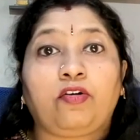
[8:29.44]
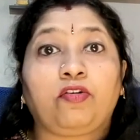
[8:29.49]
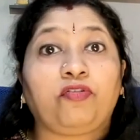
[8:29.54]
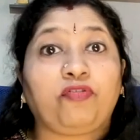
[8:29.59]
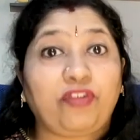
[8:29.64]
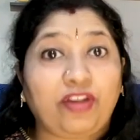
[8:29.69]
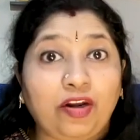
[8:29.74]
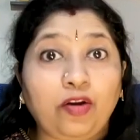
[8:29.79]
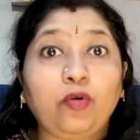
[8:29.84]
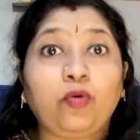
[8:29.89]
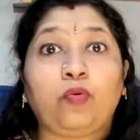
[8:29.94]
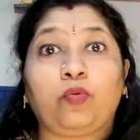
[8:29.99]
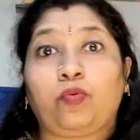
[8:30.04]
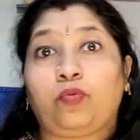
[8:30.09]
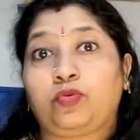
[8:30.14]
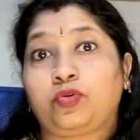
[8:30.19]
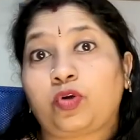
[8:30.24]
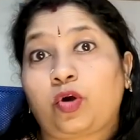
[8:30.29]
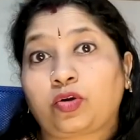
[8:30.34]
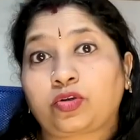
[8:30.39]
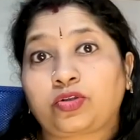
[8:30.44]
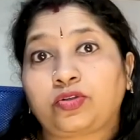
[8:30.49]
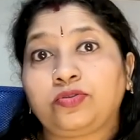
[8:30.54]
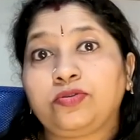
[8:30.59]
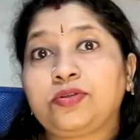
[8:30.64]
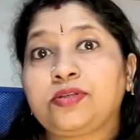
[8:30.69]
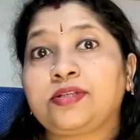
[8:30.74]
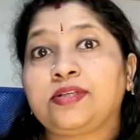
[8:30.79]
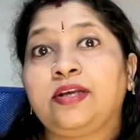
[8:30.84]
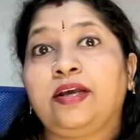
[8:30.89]
fellow
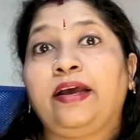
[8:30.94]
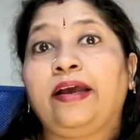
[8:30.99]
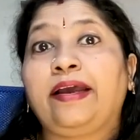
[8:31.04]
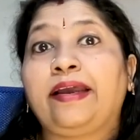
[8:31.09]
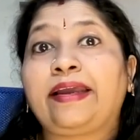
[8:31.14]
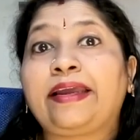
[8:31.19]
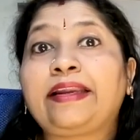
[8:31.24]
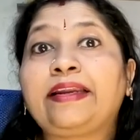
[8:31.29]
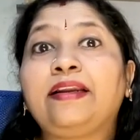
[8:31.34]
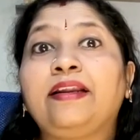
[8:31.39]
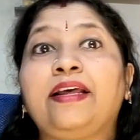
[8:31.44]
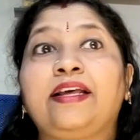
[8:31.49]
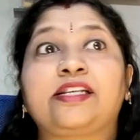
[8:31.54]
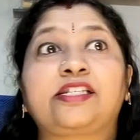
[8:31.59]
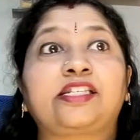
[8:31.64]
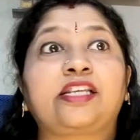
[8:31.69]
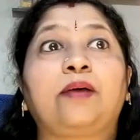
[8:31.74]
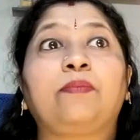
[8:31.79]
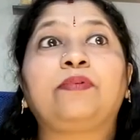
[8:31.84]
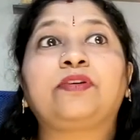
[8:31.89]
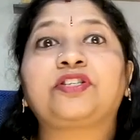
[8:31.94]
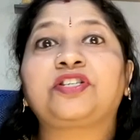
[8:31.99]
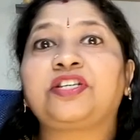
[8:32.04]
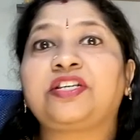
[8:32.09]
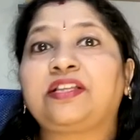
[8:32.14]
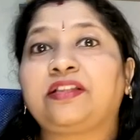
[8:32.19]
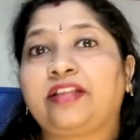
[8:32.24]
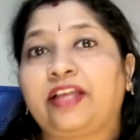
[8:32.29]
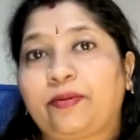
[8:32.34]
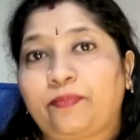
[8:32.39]
doctors in
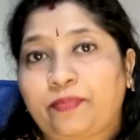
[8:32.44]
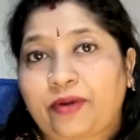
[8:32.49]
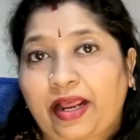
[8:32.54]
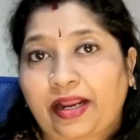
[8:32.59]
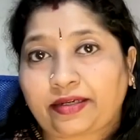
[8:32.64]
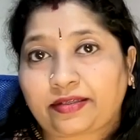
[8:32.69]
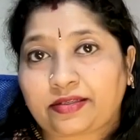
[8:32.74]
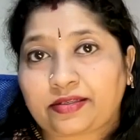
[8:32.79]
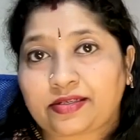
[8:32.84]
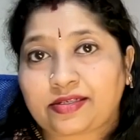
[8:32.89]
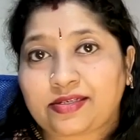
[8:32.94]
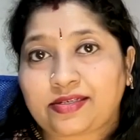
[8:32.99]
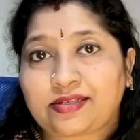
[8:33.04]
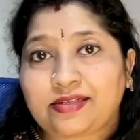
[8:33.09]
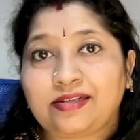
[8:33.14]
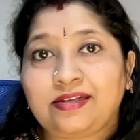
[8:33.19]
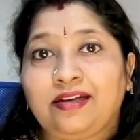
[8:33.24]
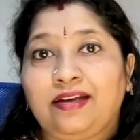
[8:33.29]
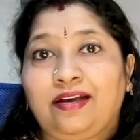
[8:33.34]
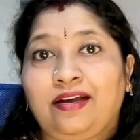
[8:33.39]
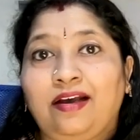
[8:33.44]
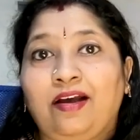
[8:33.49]
establishing their practice,